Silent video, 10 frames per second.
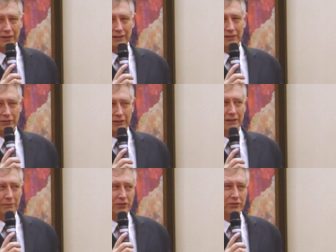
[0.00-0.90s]
Uh, you've
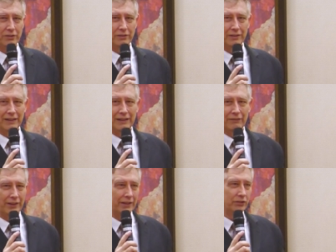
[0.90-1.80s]
got to be sure that
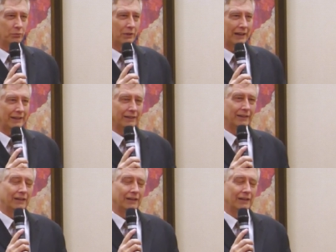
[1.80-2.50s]
everything's right.